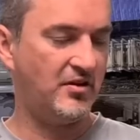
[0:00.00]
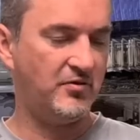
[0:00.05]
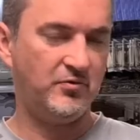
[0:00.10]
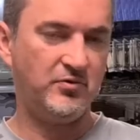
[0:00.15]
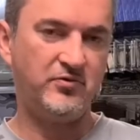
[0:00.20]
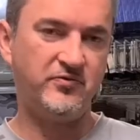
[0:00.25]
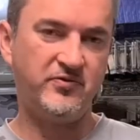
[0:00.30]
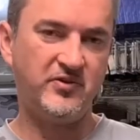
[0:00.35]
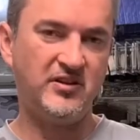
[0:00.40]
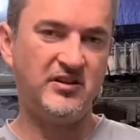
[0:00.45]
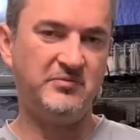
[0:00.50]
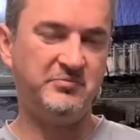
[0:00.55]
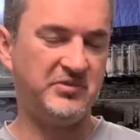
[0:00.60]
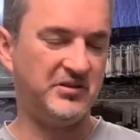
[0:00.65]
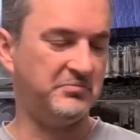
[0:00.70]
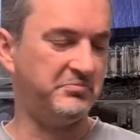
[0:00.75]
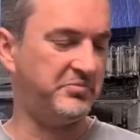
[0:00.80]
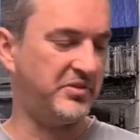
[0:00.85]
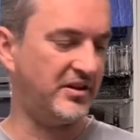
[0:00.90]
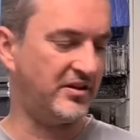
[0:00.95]
would feel a
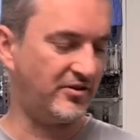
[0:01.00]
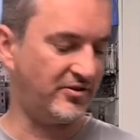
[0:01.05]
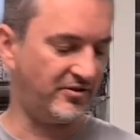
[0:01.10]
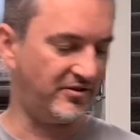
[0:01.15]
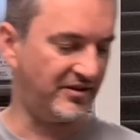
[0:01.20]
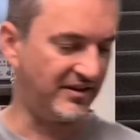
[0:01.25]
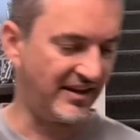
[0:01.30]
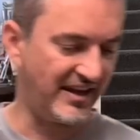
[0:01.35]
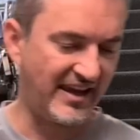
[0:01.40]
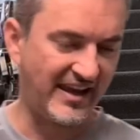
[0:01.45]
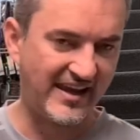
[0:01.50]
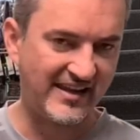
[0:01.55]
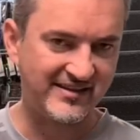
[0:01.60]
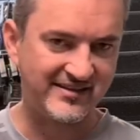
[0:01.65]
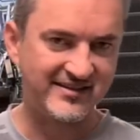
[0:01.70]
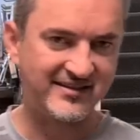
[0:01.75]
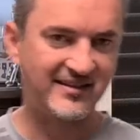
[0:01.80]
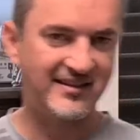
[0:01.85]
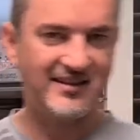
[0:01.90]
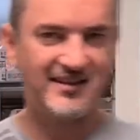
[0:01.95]
bit better on the
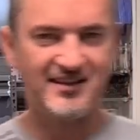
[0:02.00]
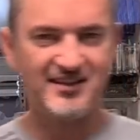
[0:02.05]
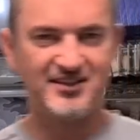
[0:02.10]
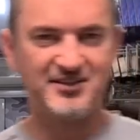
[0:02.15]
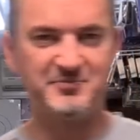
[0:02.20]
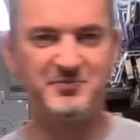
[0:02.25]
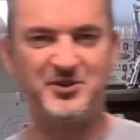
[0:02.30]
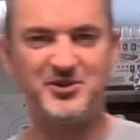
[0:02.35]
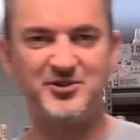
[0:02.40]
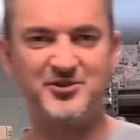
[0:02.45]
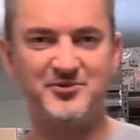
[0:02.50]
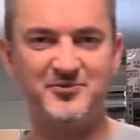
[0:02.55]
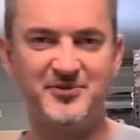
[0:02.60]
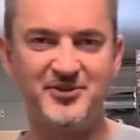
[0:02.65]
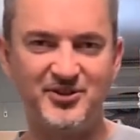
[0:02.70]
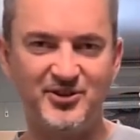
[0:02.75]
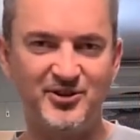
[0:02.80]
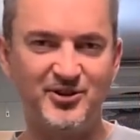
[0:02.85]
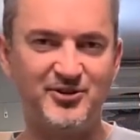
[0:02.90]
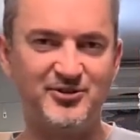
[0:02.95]
hands, especially
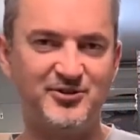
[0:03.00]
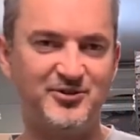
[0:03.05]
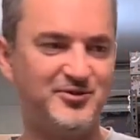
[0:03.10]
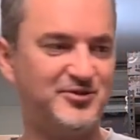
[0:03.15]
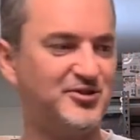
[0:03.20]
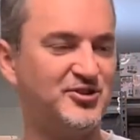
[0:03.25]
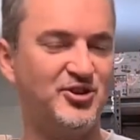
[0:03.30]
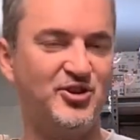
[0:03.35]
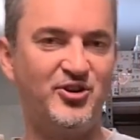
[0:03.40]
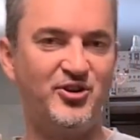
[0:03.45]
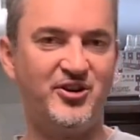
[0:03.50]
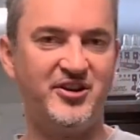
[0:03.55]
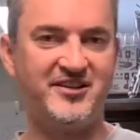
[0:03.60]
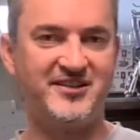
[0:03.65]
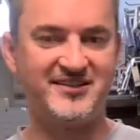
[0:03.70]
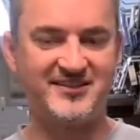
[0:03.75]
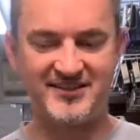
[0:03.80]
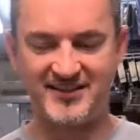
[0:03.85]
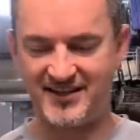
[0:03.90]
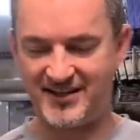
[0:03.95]
when you got those
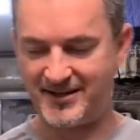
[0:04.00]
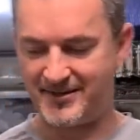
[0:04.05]
nice